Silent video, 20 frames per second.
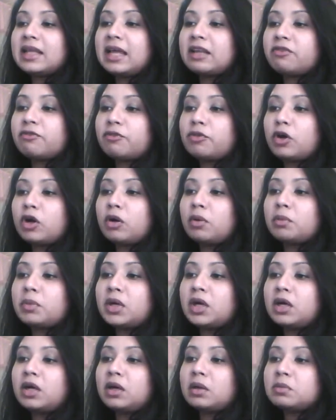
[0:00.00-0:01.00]
from
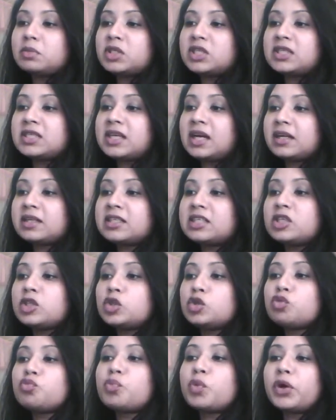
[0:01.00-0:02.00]
deducting
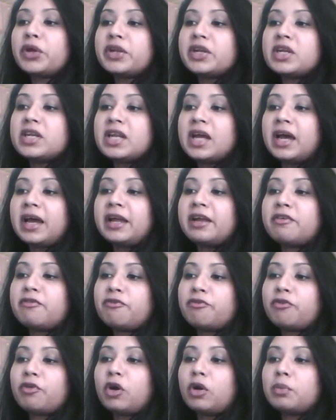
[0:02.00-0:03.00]
2.9
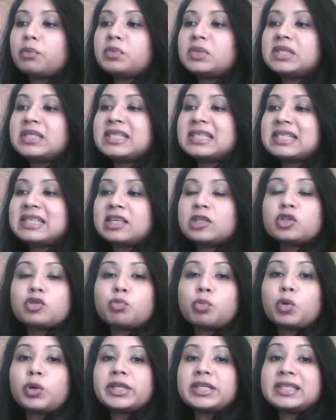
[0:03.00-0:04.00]
from
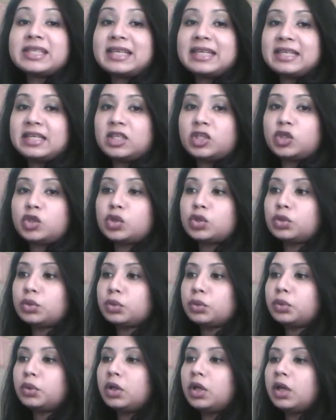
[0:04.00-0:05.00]
6.82.
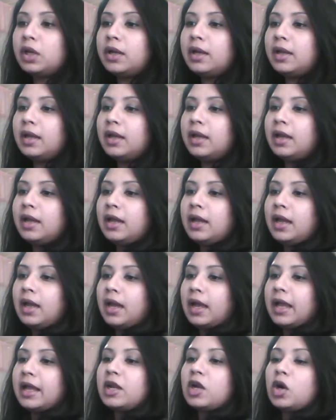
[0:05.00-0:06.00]

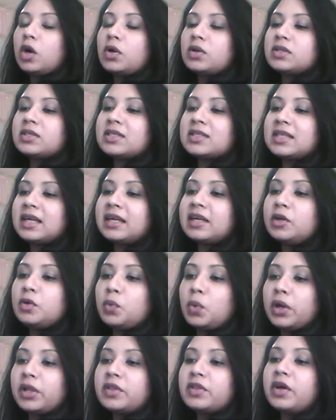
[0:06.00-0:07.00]
And our second
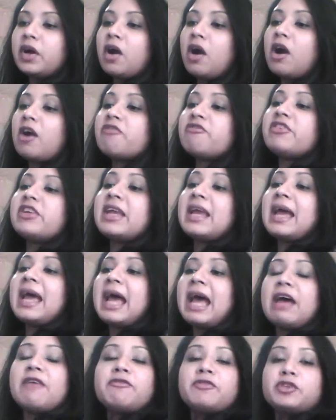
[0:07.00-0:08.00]
one, the RV
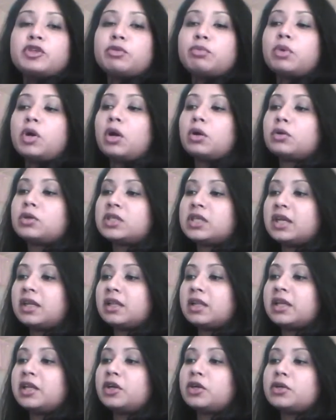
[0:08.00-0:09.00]
after
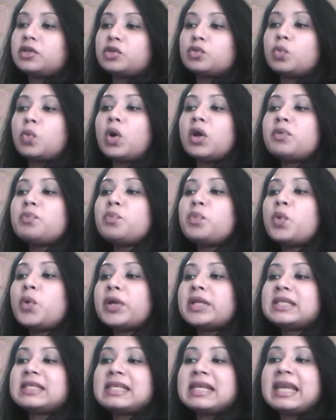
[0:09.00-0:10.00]
bronchodilator, is
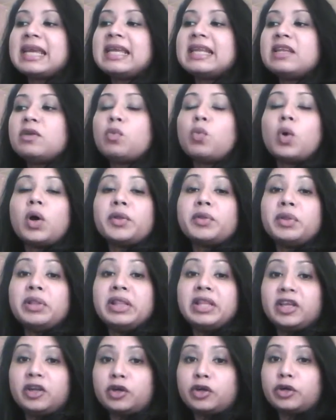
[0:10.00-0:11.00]
1.81
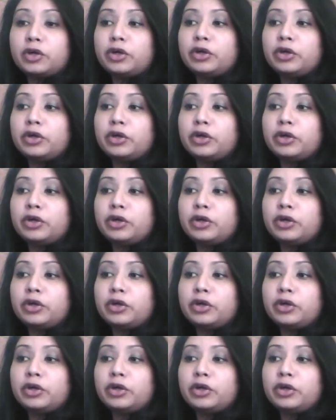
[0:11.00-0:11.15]
liter,